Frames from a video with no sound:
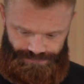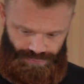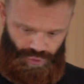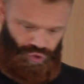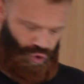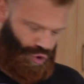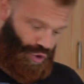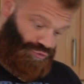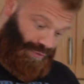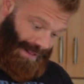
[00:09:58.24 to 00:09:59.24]
Also, you've got
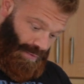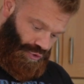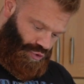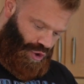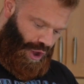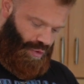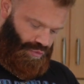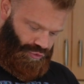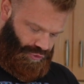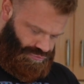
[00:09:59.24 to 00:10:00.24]
to really want your
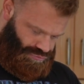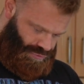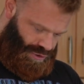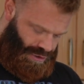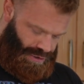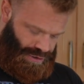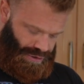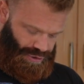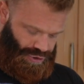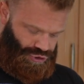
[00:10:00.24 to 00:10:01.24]
goals,
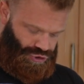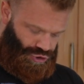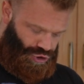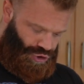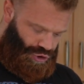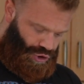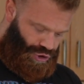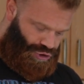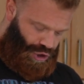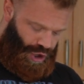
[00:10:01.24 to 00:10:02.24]
because you're
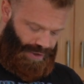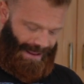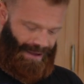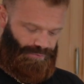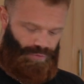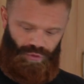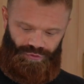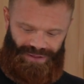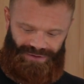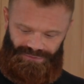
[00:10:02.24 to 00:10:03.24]
going to turn down more
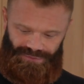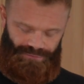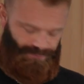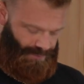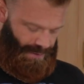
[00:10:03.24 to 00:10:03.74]
things and